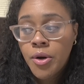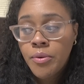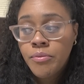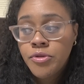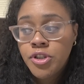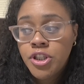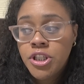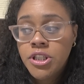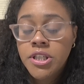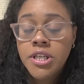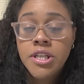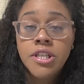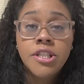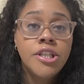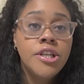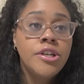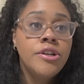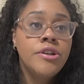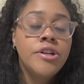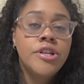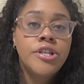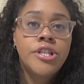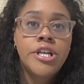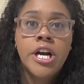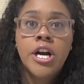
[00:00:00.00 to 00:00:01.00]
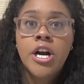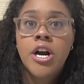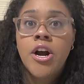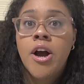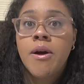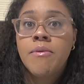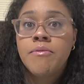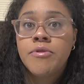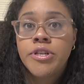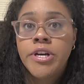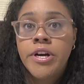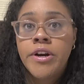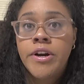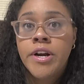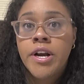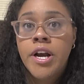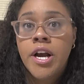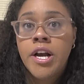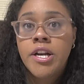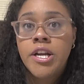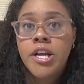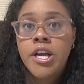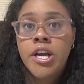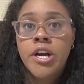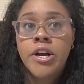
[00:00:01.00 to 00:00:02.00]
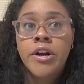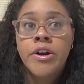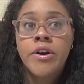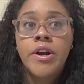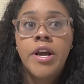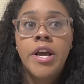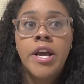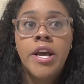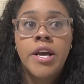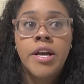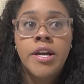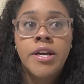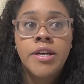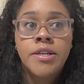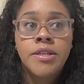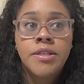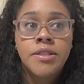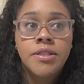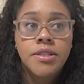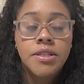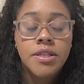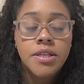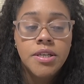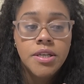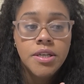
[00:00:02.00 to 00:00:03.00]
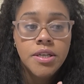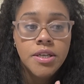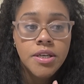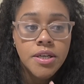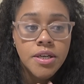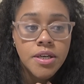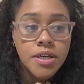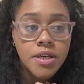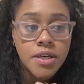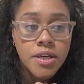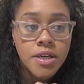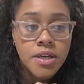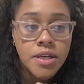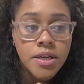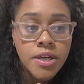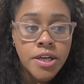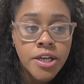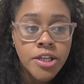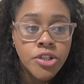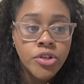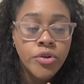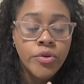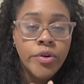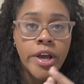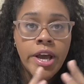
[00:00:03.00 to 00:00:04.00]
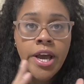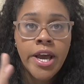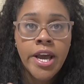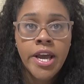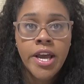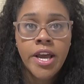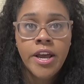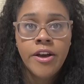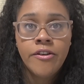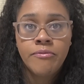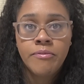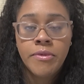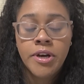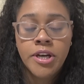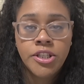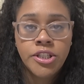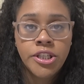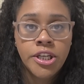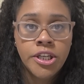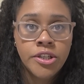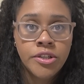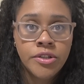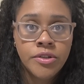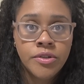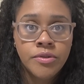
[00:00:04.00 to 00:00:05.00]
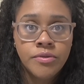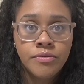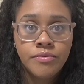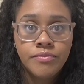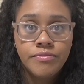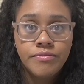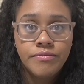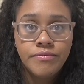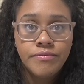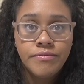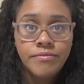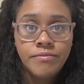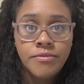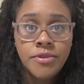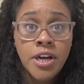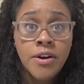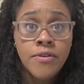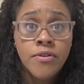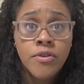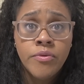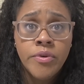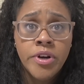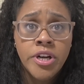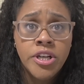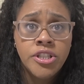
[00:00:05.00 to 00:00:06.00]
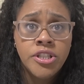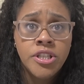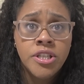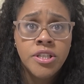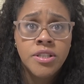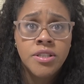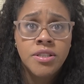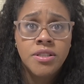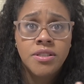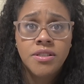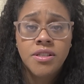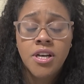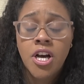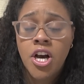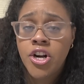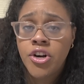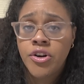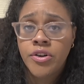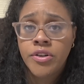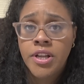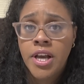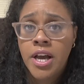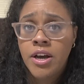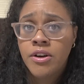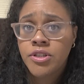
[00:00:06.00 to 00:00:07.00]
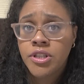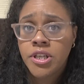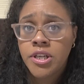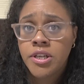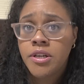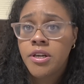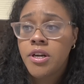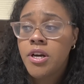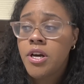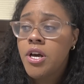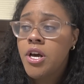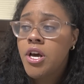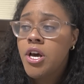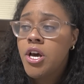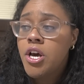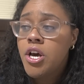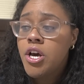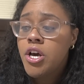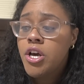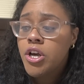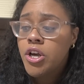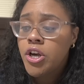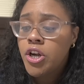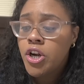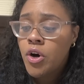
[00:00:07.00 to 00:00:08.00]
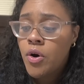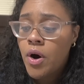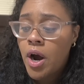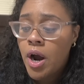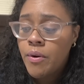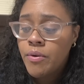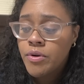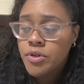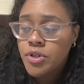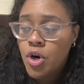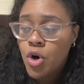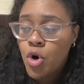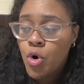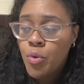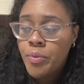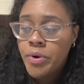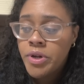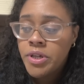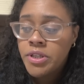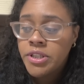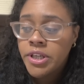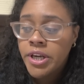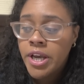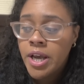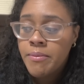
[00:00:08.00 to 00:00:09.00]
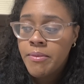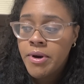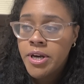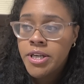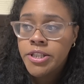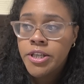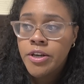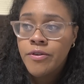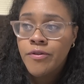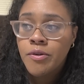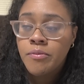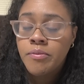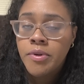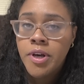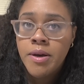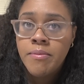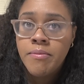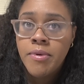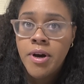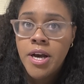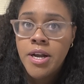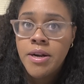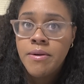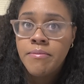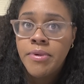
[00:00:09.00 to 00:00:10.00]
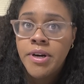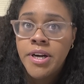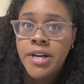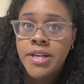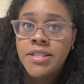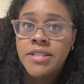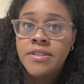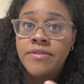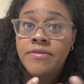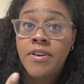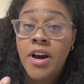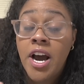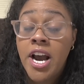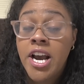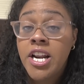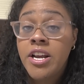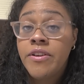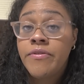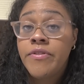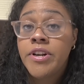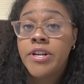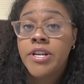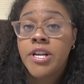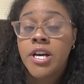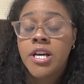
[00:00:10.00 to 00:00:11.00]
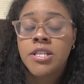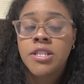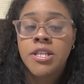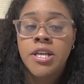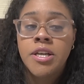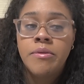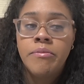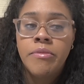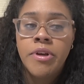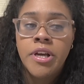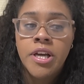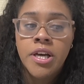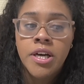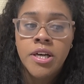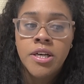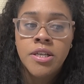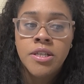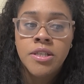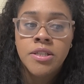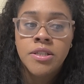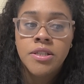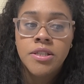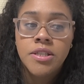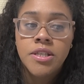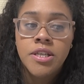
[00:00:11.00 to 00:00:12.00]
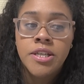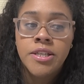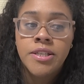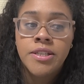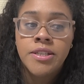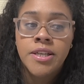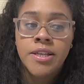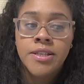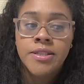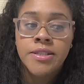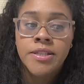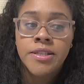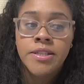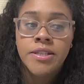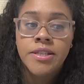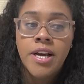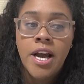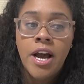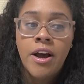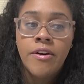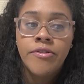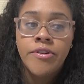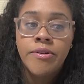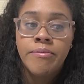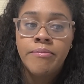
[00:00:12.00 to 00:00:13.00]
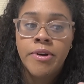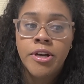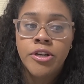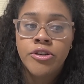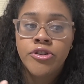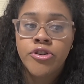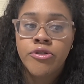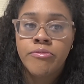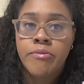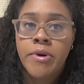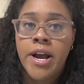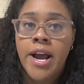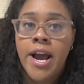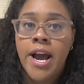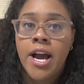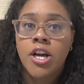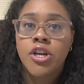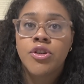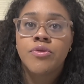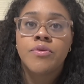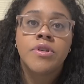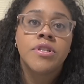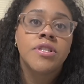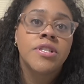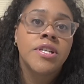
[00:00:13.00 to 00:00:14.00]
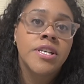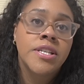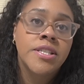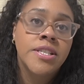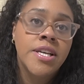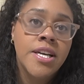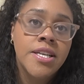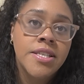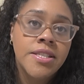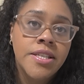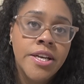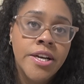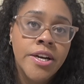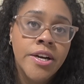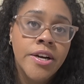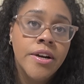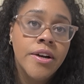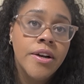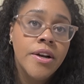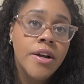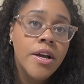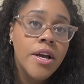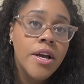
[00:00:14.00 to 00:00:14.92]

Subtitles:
just continue to share how I'm sharing on here. And it's okay if my channel never reaches 100,000. I was hoping to get my silver play button, but it's fine if it doesn't, because it doesn't have to measure my actual success here.